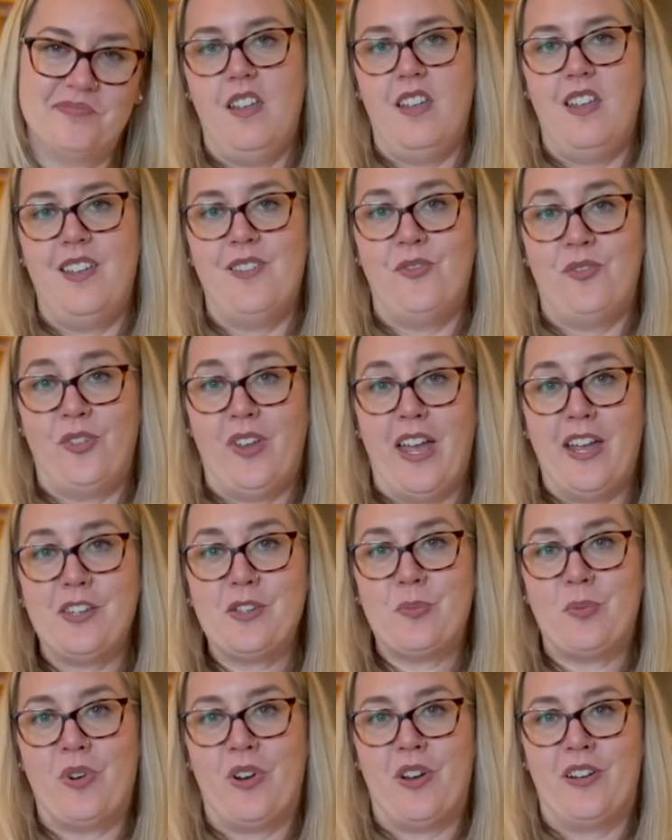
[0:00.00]
It flags
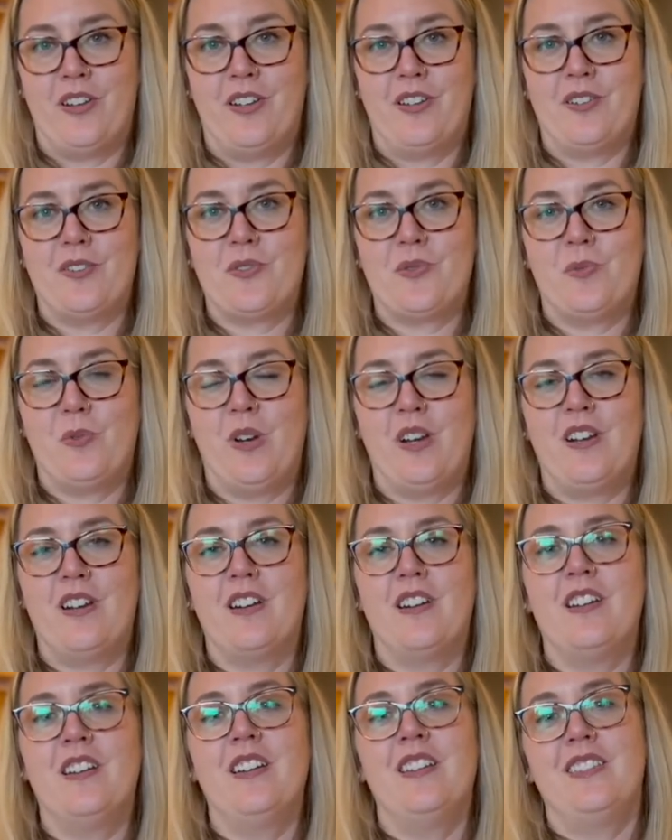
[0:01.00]
products
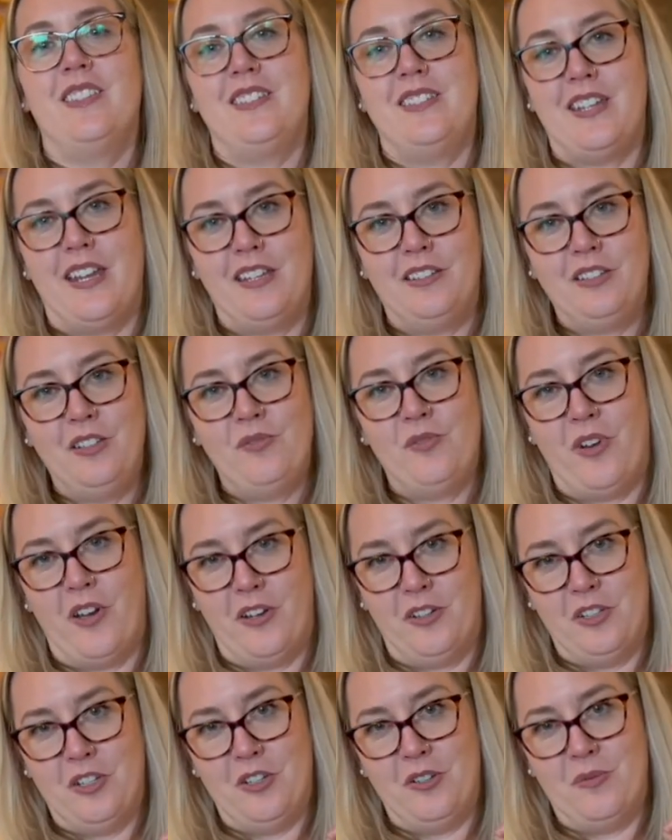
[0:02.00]
where the daily
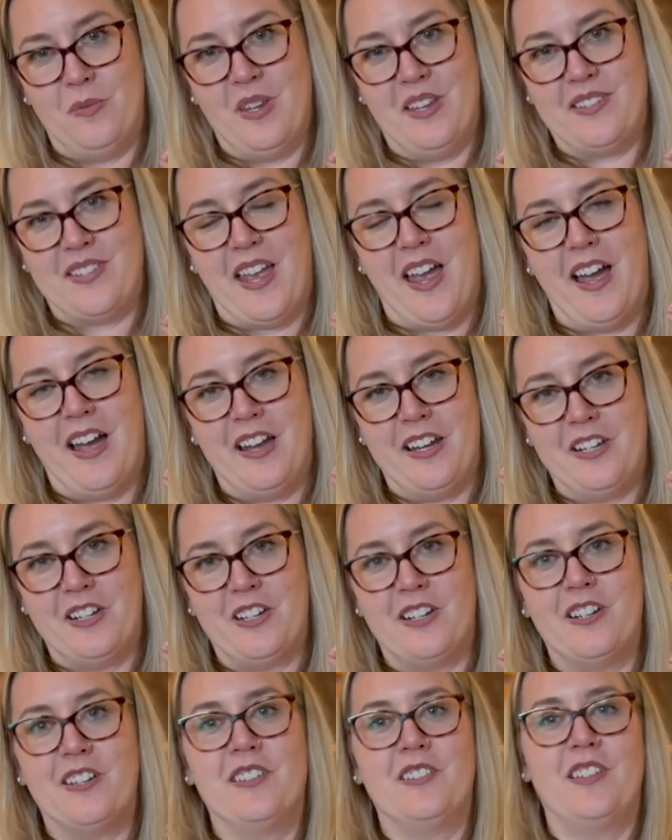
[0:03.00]
volume is
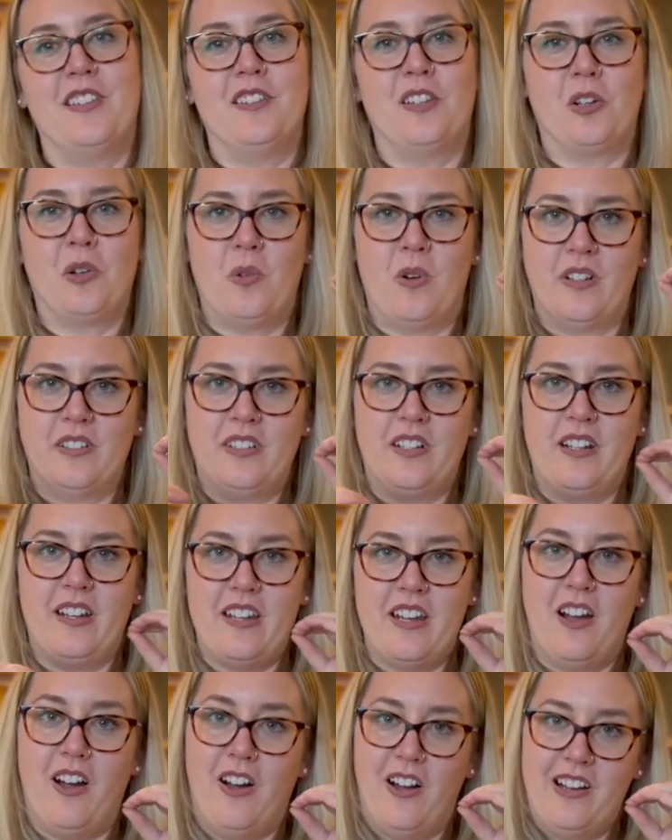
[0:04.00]
higher than the quantity
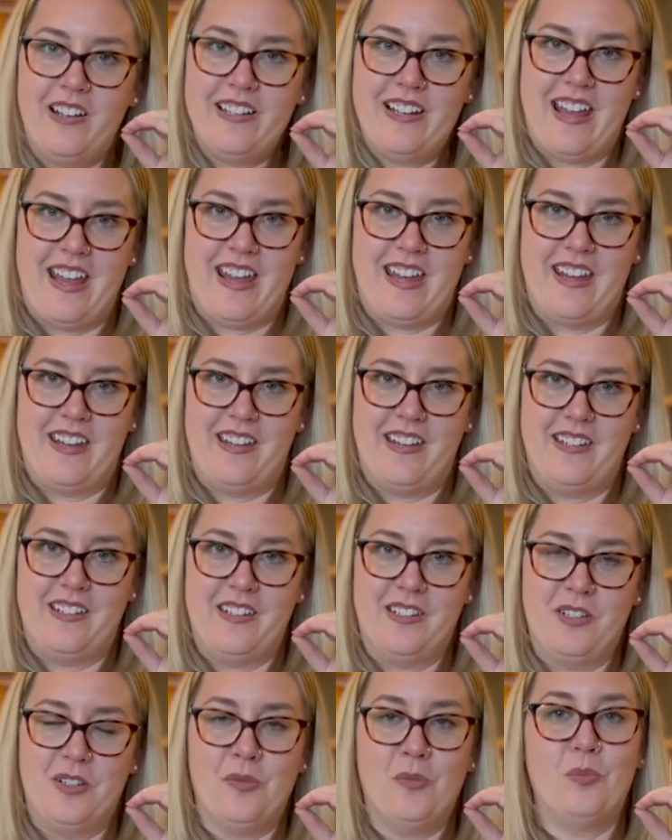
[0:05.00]
on hand
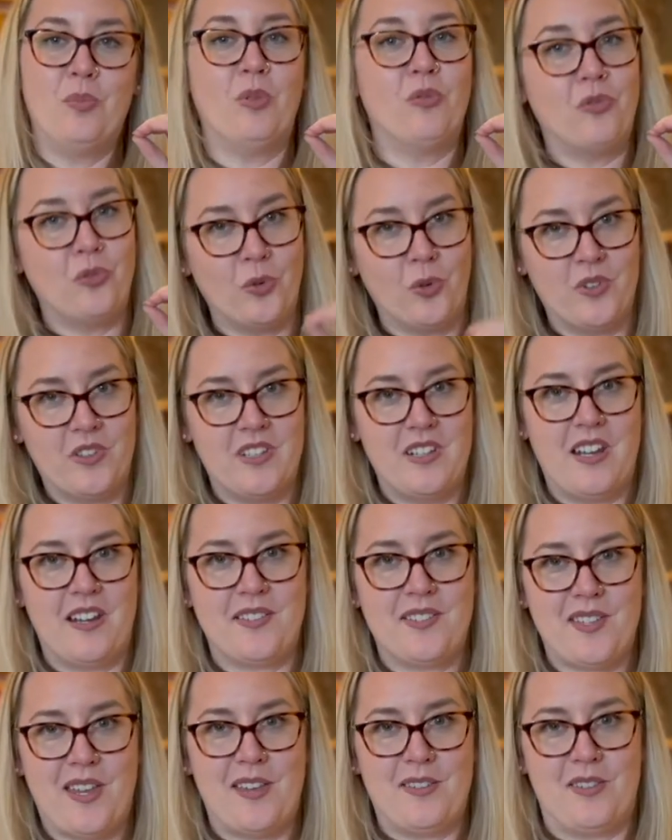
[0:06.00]
before the
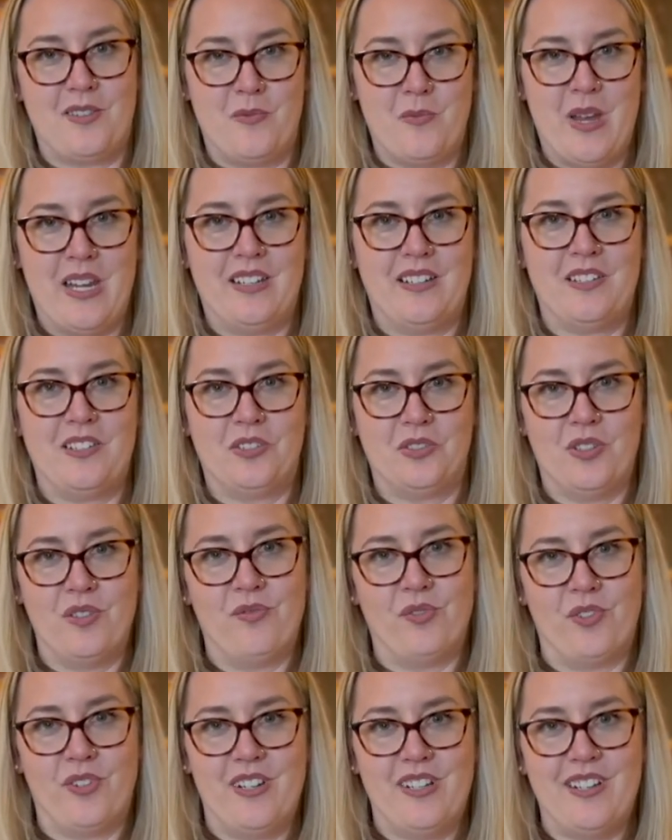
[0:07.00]
next estimated
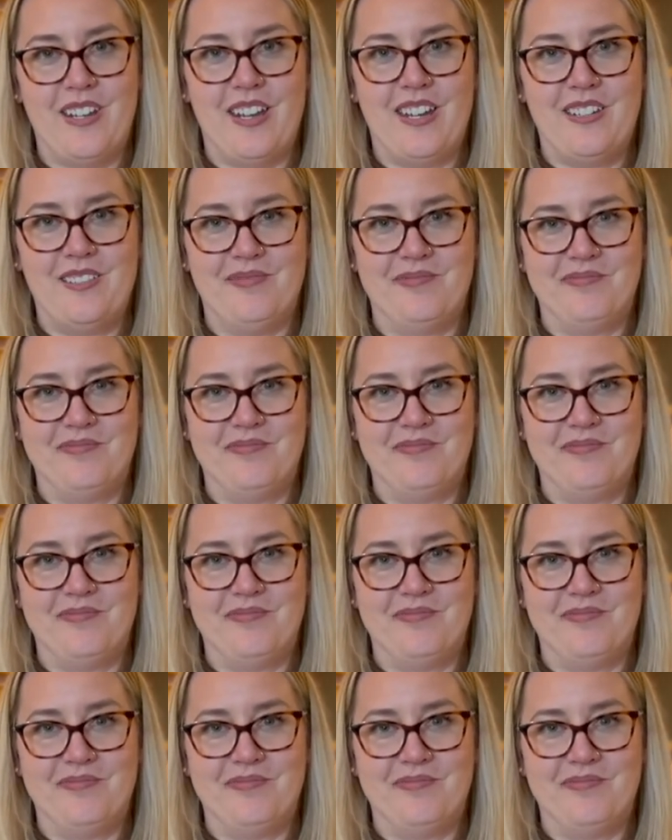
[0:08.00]
delivery date.